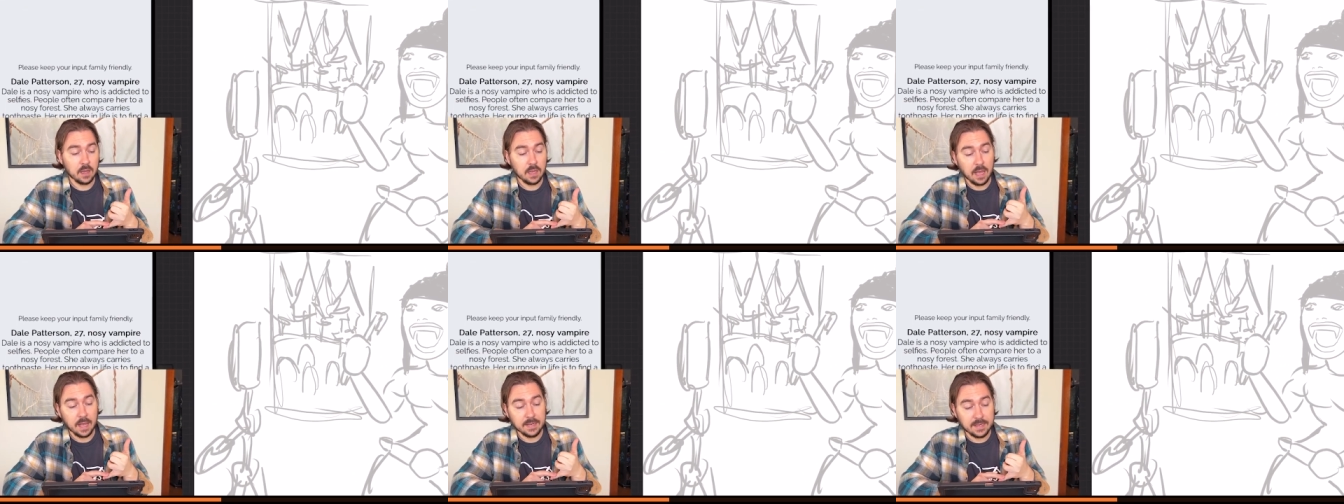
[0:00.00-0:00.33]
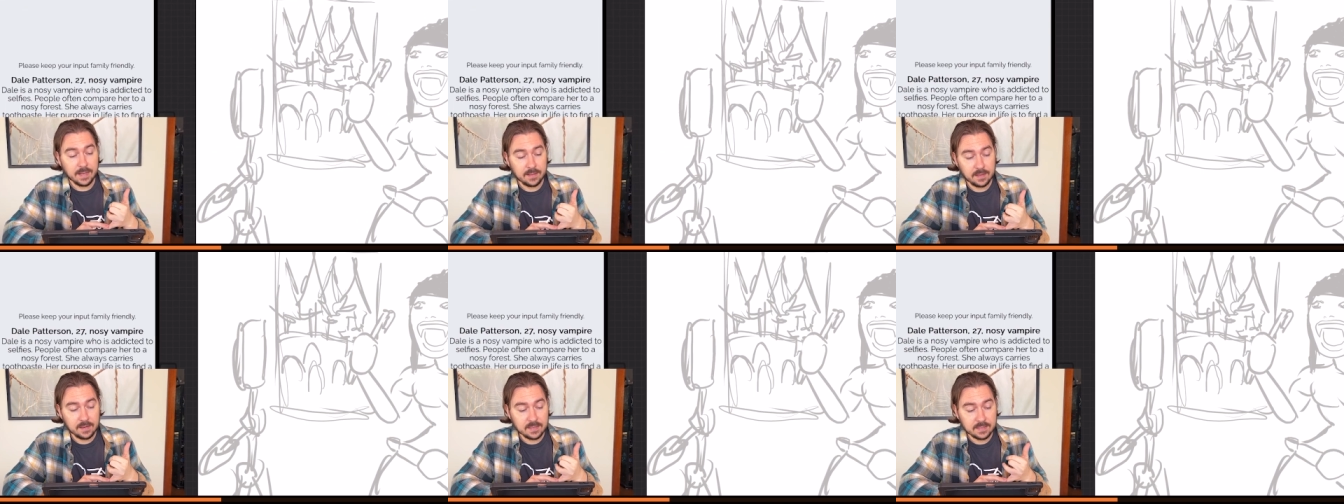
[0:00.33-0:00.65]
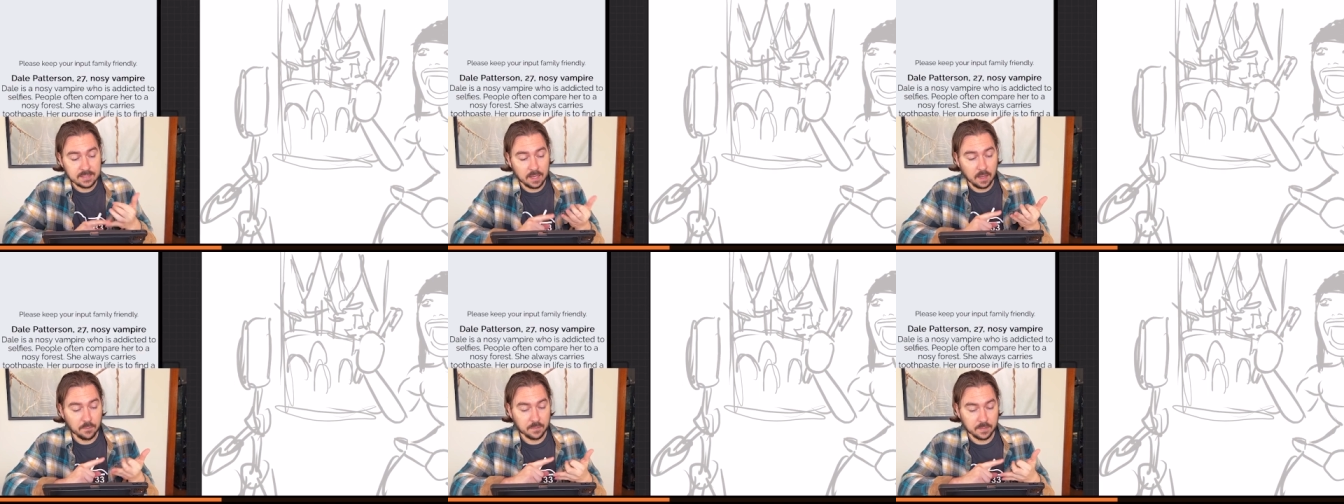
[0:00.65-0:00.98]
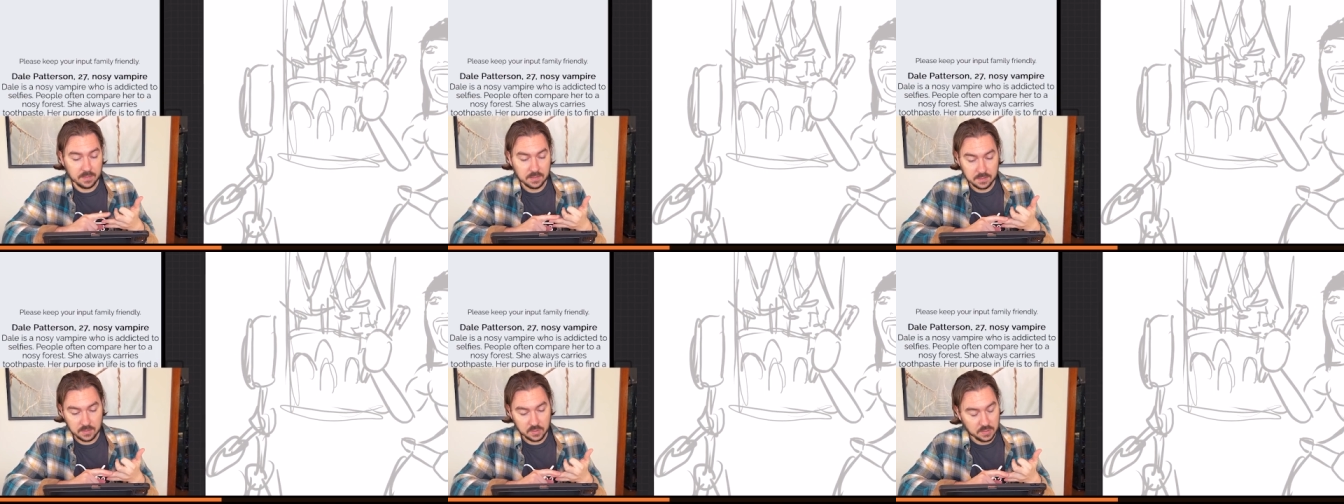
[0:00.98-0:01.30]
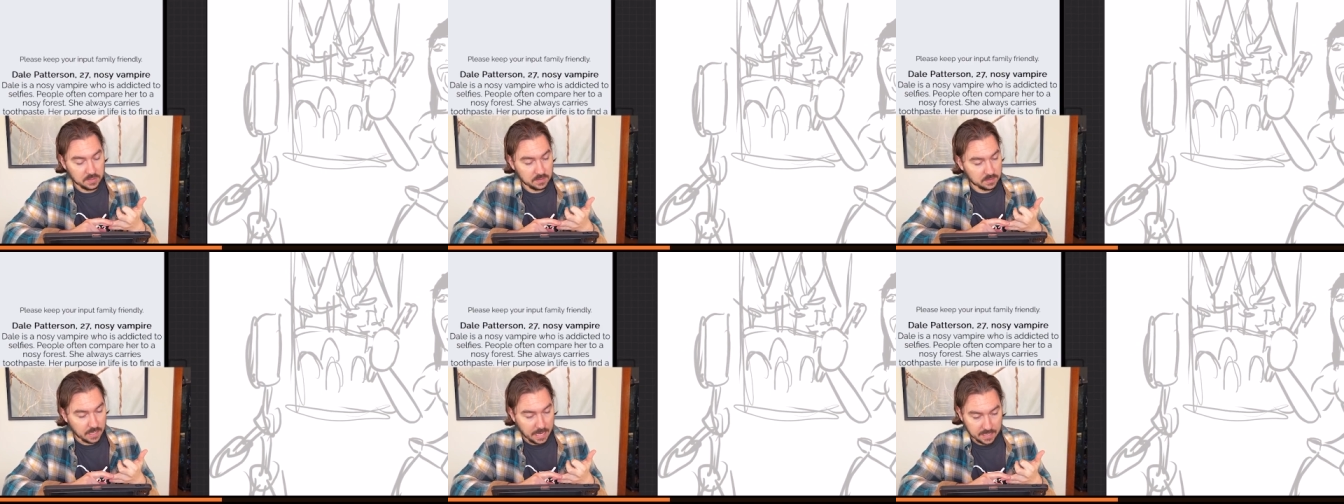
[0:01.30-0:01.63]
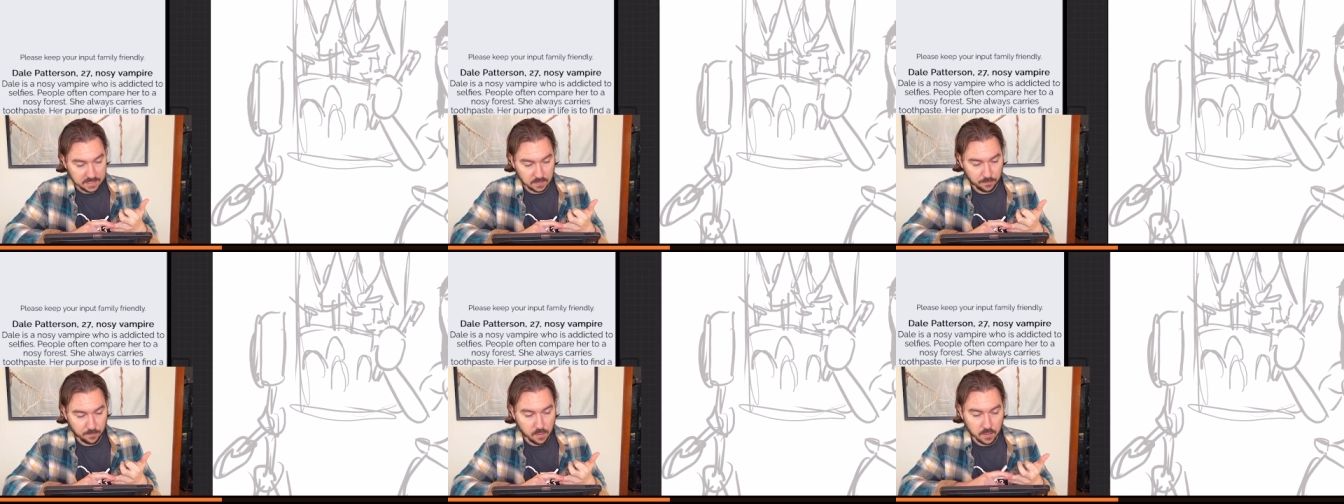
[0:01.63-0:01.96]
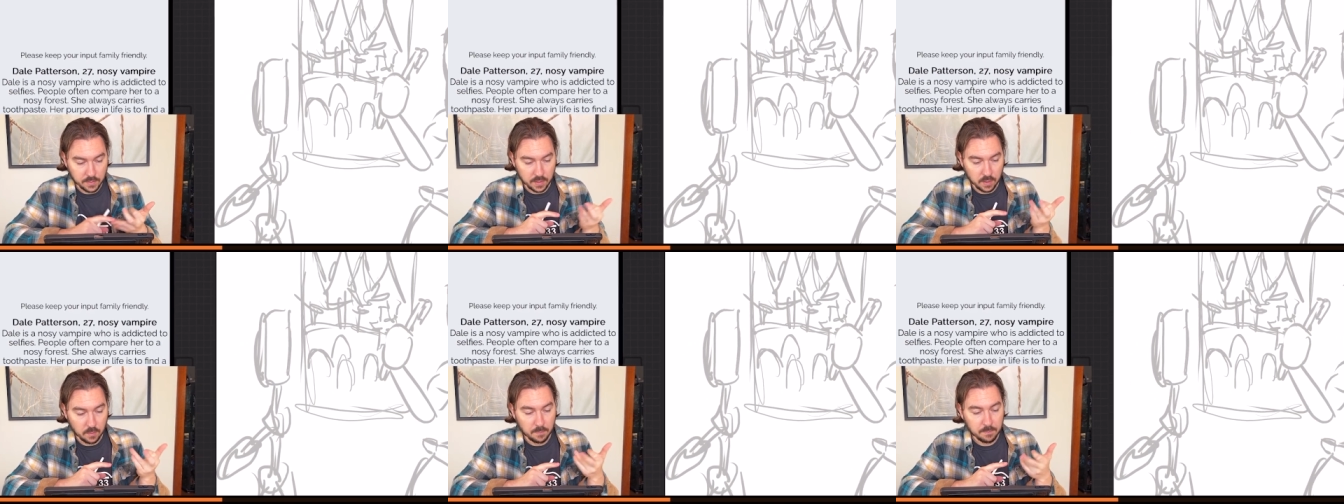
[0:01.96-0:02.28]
Addicted to selfies, she has a photo.